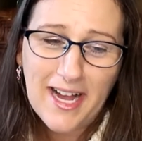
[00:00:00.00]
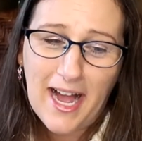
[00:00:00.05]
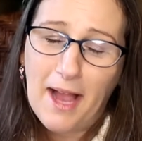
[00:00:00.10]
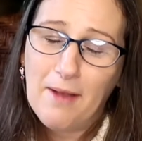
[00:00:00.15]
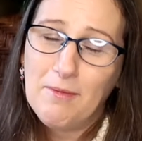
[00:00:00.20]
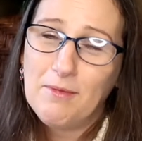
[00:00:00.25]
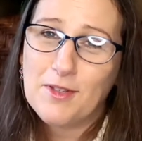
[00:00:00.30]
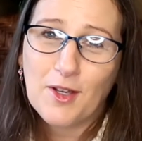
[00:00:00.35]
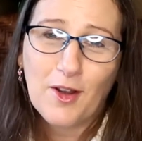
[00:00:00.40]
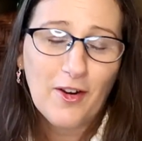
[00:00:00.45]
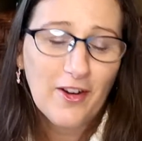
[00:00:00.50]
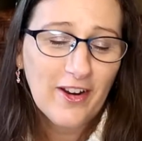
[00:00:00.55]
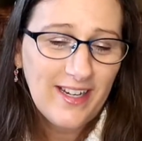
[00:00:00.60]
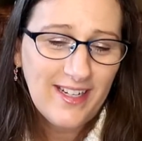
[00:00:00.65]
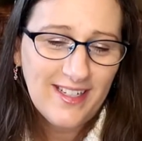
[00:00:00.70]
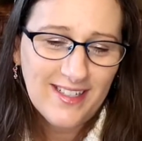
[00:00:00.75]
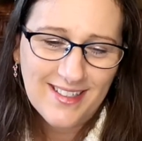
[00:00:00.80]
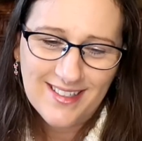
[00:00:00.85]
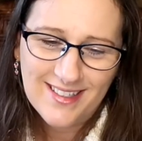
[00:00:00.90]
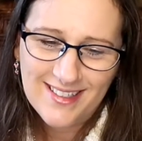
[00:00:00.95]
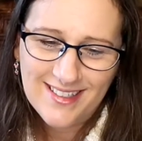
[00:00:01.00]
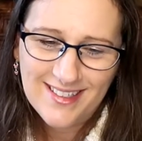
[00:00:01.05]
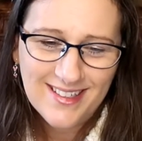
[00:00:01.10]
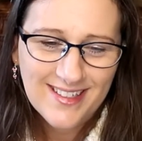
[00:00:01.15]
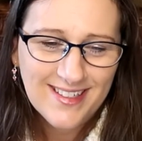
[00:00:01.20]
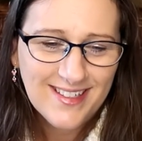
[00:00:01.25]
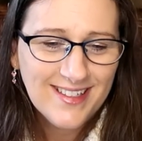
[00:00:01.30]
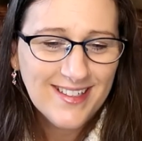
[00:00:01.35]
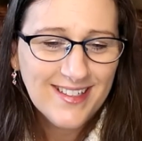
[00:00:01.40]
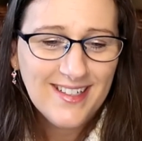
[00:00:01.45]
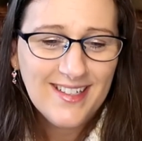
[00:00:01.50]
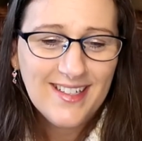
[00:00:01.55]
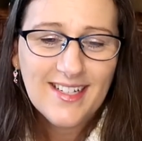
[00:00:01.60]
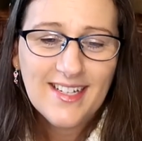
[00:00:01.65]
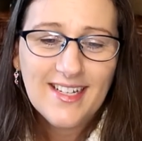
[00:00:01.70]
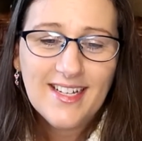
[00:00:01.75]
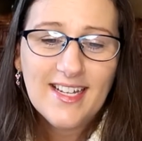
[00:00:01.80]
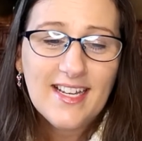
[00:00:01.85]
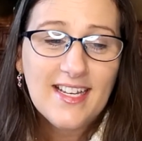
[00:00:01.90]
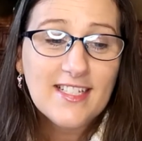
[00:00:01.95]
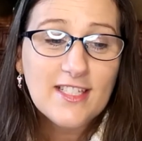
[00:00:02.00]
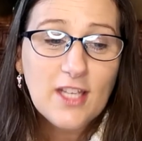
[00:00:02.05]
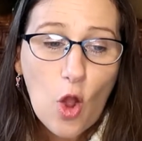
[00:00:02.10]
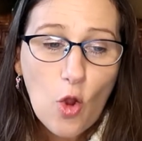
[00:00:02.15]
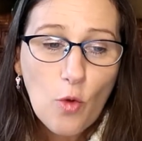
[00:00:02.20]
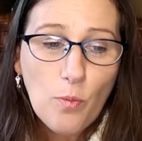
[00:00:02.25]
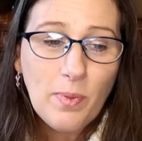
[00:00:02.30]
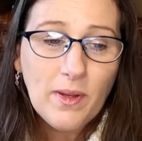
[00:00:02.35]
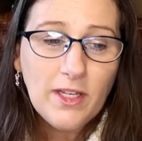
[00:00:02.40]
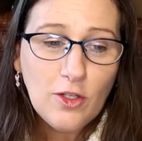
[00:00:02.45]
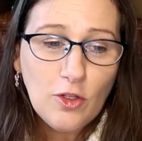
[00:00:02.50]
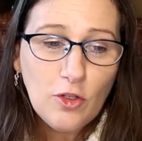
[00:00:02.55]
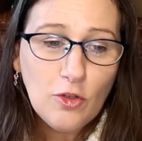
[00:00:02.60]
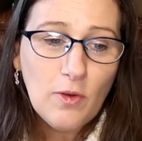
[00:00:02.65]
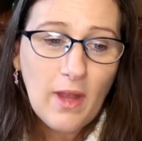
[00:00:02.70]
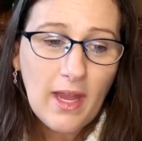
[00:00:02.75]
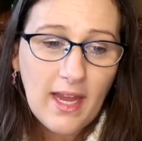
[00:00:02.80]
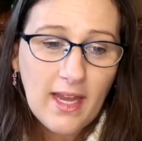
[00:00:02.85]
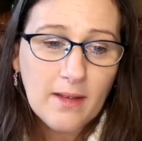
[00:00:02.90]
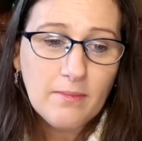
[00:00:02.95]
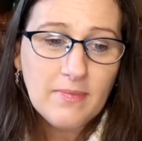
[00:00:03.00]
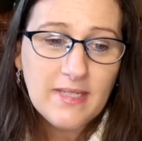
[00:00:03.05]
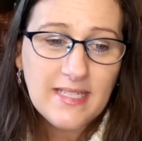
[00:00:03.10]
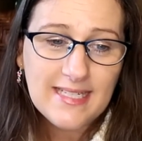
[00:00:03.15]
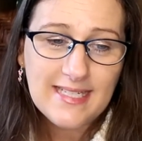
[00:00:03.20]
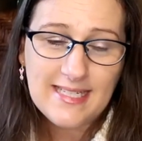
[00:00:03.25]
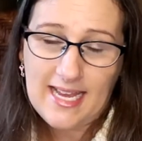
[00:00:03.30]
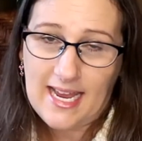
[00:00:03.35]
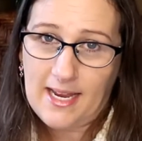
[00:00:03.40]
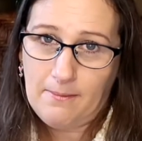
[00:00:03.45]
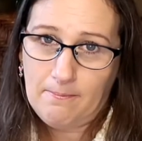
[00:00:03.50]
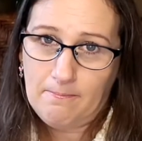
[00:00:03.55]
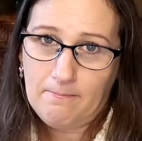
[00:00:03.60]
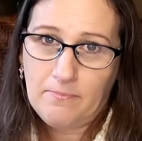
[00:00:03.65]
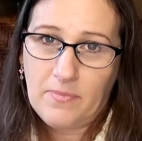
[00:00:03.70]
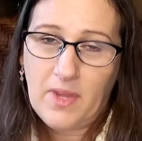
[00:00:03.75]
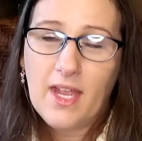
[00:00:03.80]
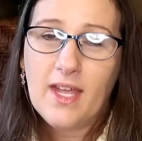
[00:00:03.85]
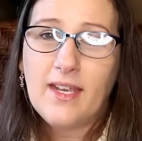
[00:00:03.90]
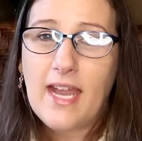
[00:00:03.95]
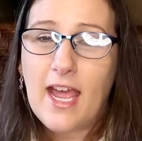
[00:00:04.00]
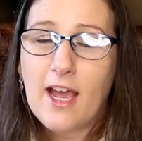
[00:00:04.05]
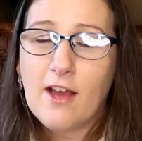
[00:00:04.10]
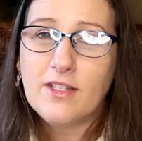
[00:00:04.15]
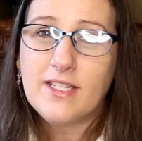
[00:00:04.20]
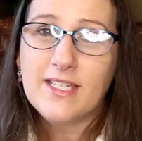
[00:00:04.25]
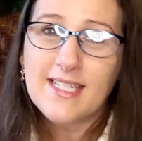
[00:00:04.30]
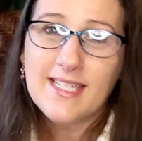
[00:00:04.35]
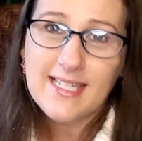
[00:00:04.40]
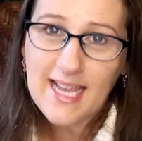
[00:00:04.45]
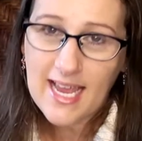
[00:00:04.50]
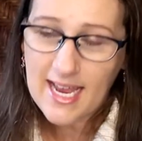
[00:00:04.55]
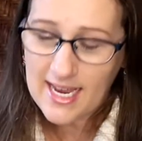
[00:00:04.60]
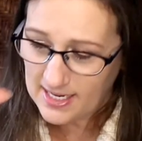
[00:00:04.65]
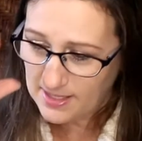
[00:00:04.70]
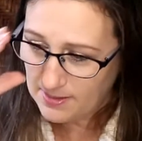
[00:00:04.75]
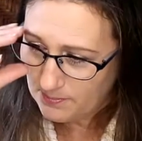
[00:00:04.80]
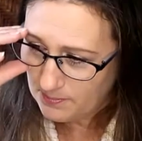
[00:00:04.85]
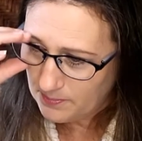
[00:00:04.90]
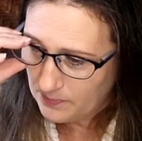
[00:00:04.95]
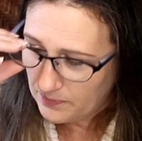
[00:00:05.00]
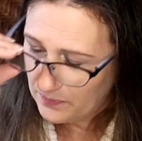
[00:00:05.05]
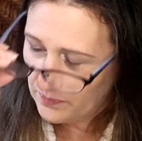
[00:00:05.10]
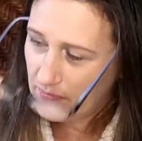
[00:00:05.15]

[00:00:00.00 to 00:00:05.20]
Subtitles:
I'm sorry. Is hoping you am the same. Now, the same,